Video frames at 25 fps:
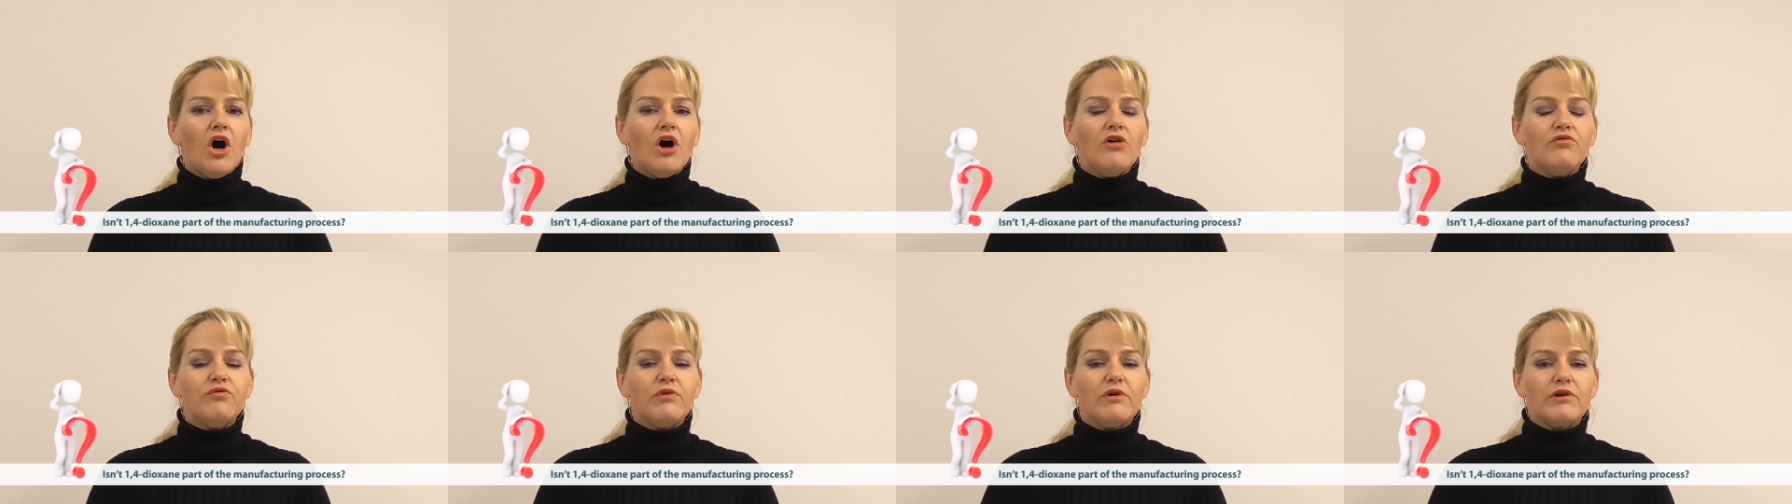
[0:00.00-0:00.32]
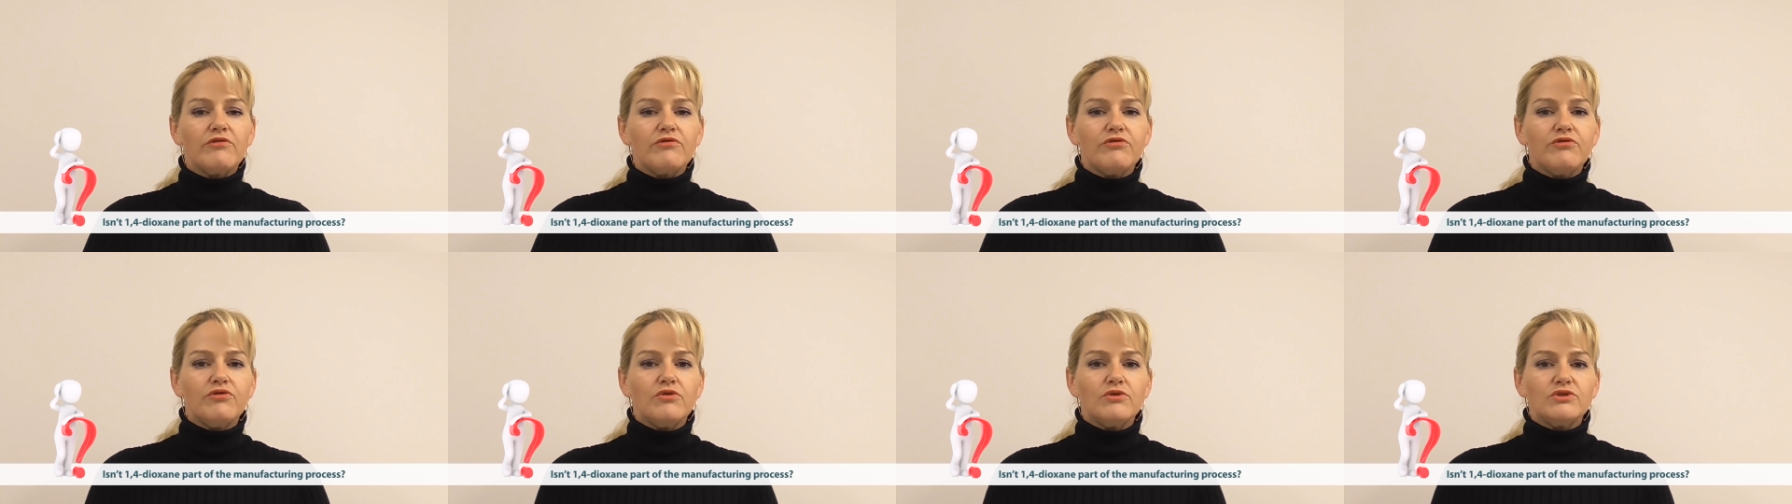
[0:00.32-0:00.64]
of
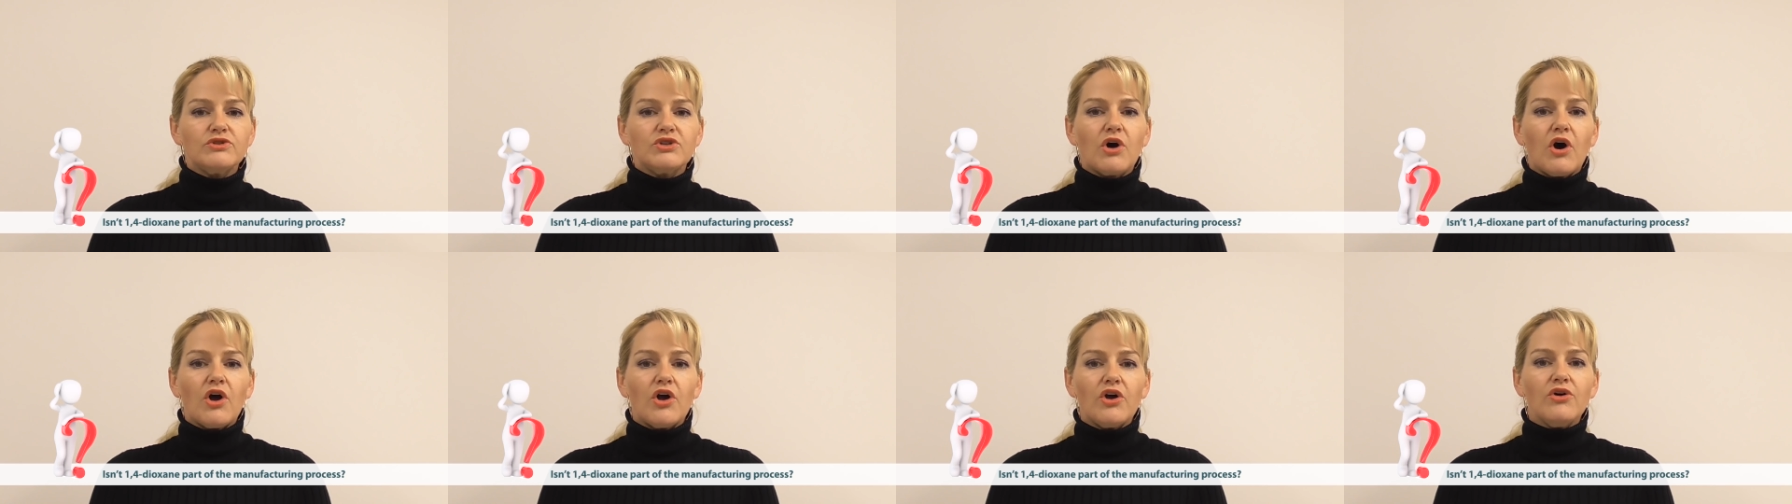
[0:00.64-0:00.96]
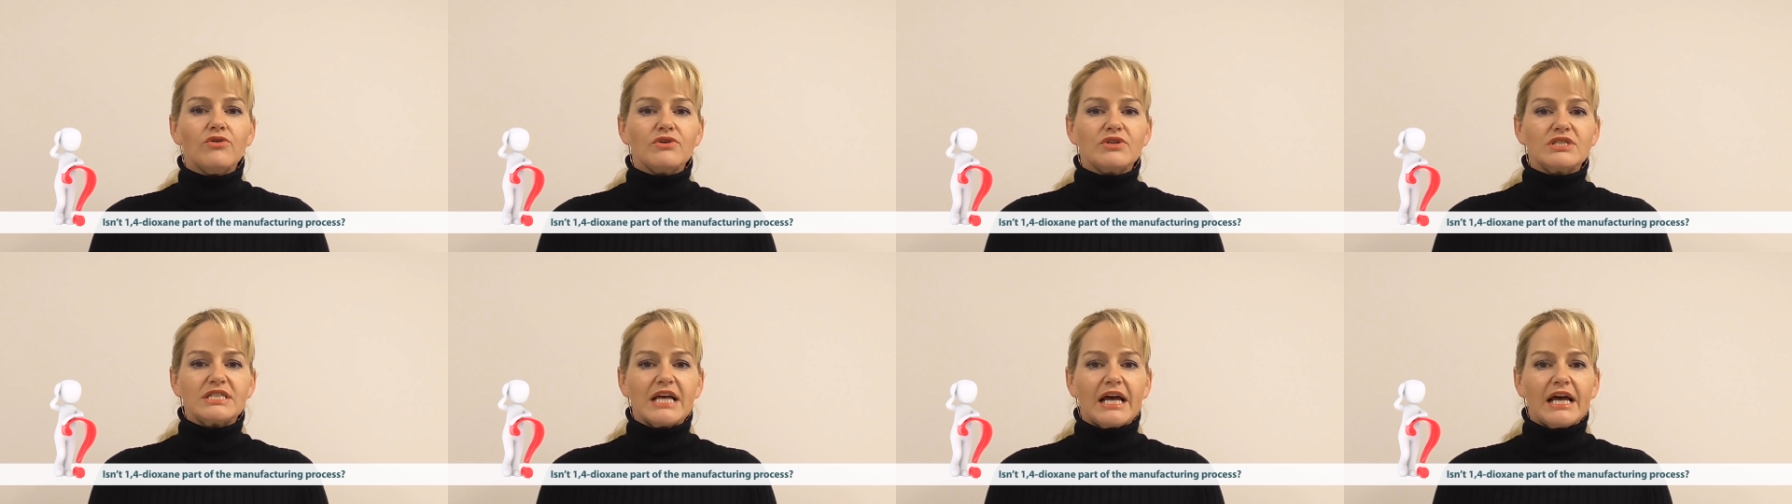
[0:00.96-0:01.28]

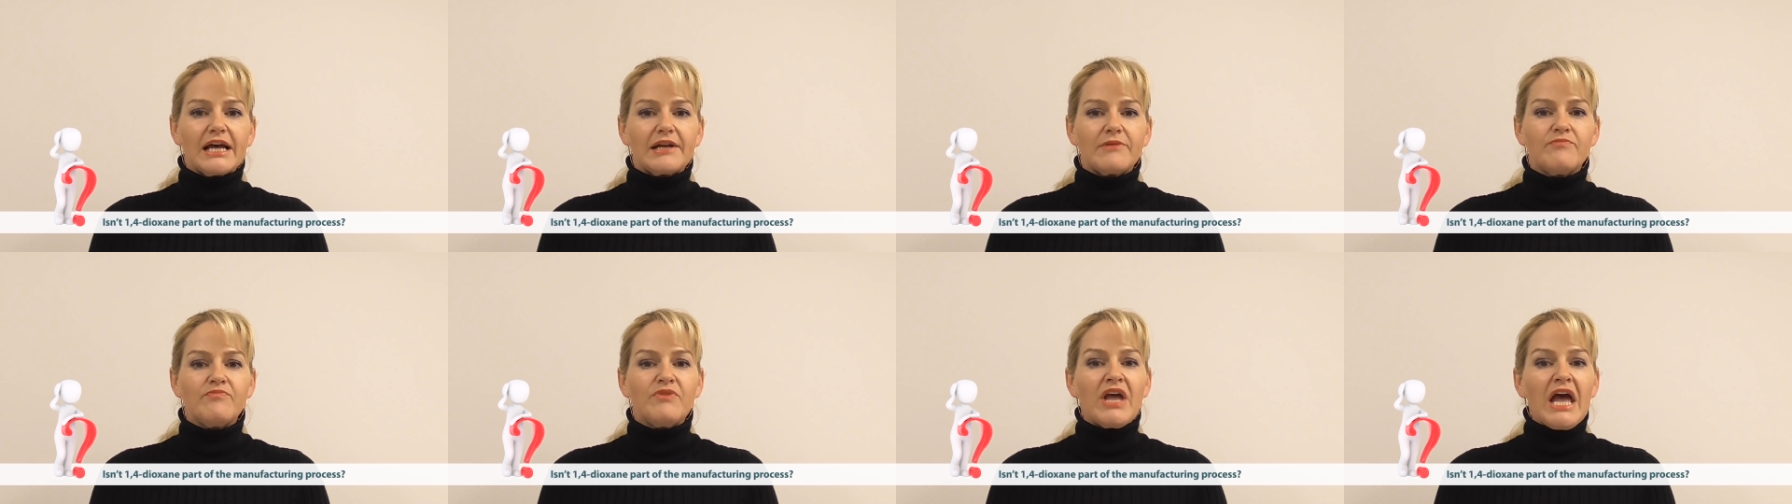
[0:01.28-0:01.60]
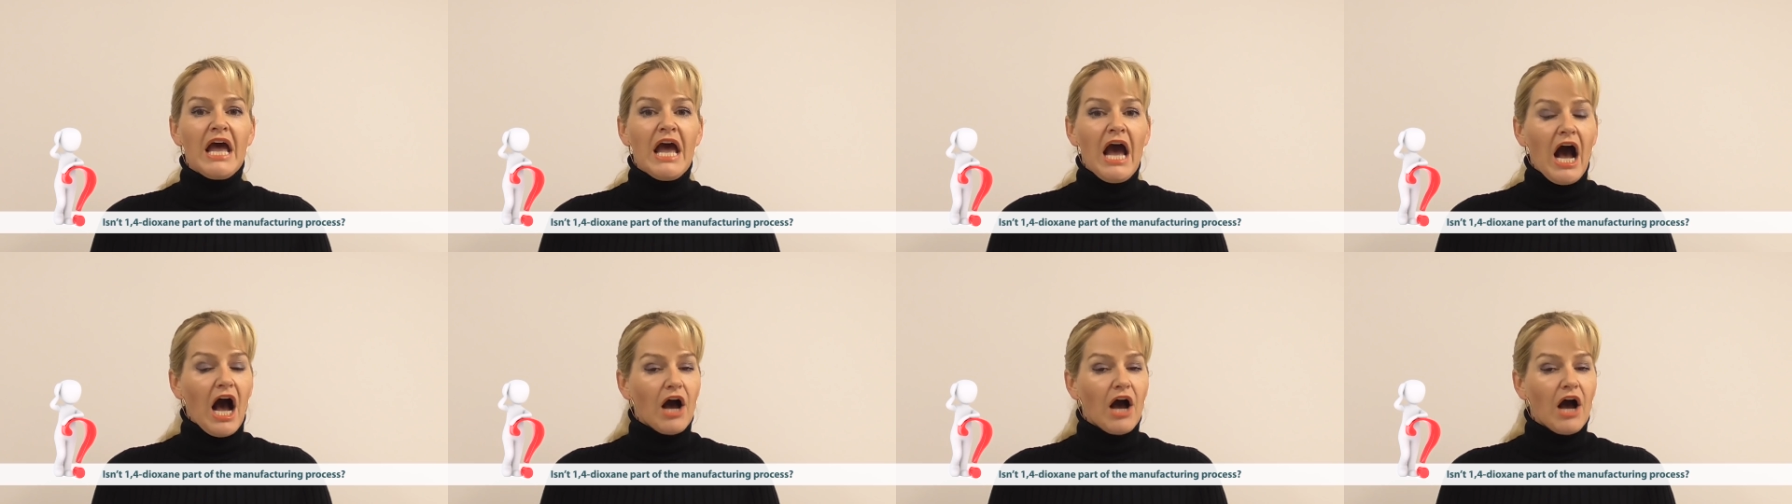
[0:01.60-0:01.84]
1,4-dioxane